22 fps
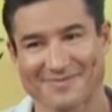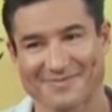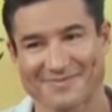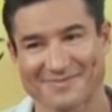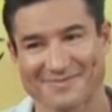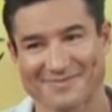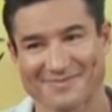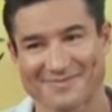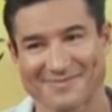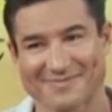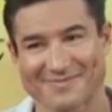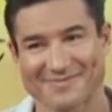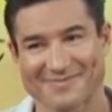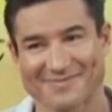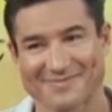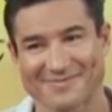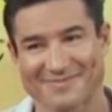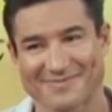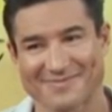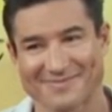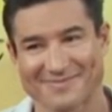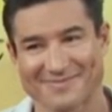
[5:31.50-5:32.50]

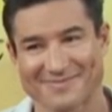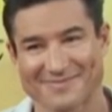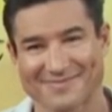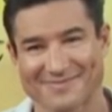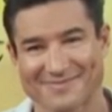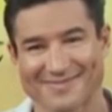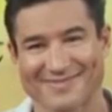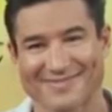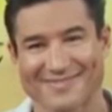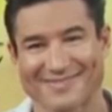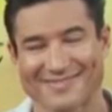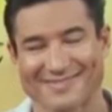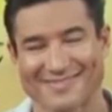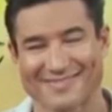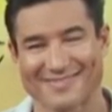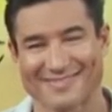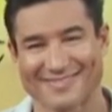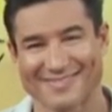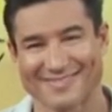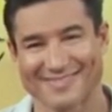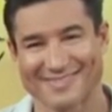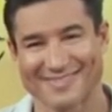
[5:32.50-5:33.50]

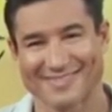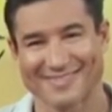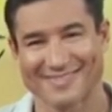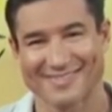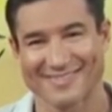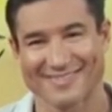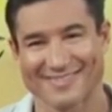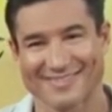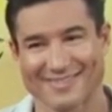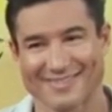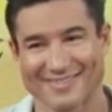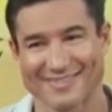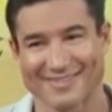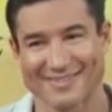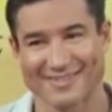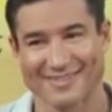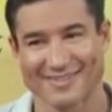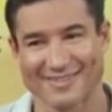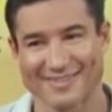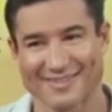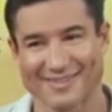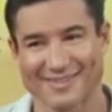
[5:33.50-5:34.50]

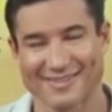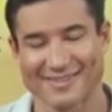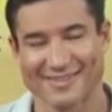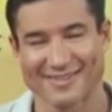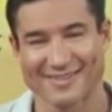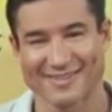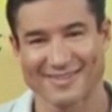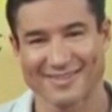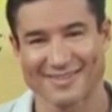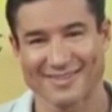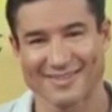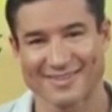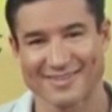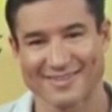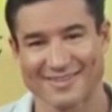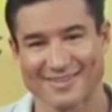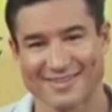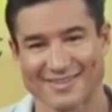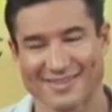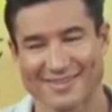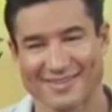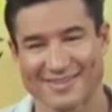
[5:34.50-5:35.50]

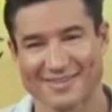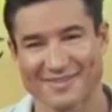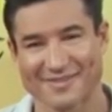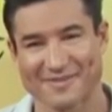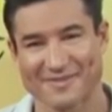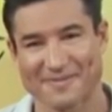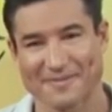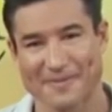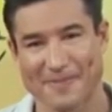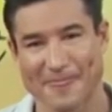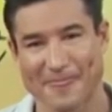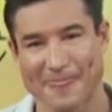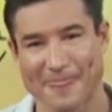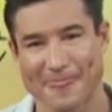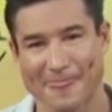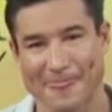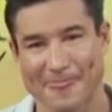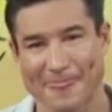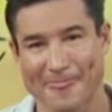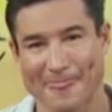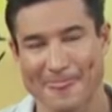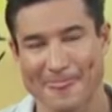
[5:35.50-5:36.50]

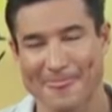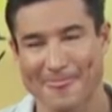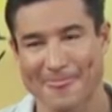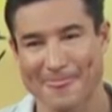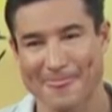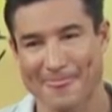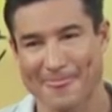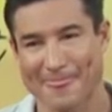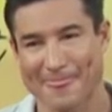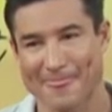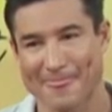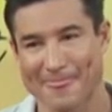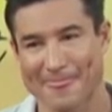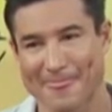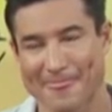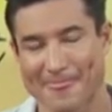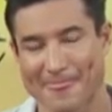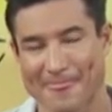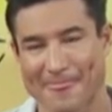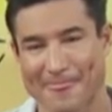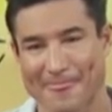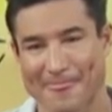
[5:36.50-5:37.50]

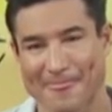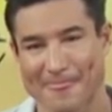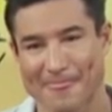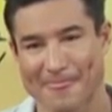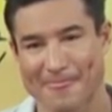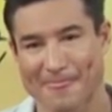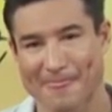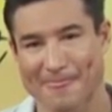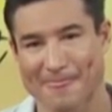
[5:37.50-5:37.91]
This person isn't speaking.